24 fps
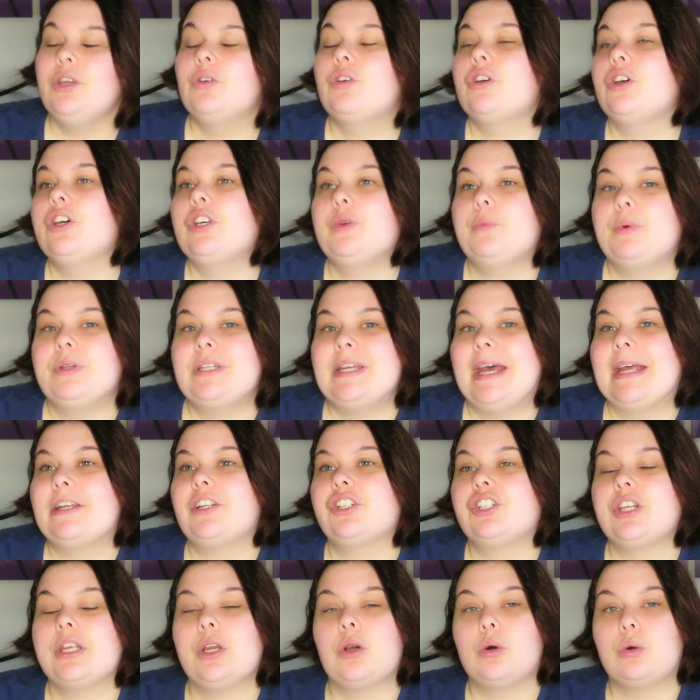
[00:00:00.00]
You could
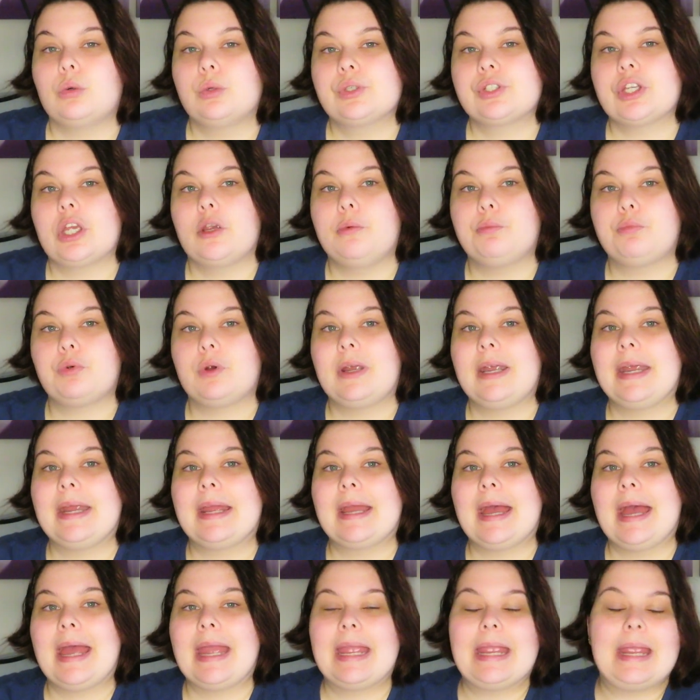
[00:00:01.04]
potentially also
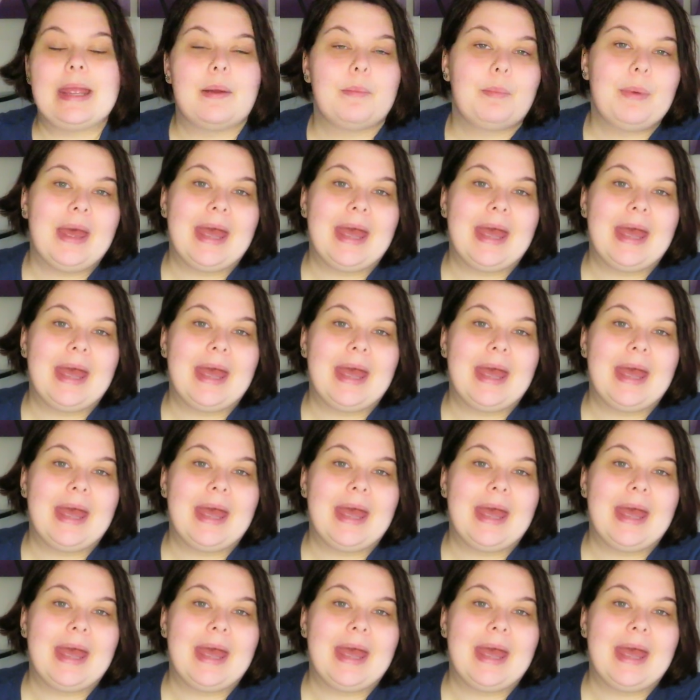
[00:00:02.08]
bring a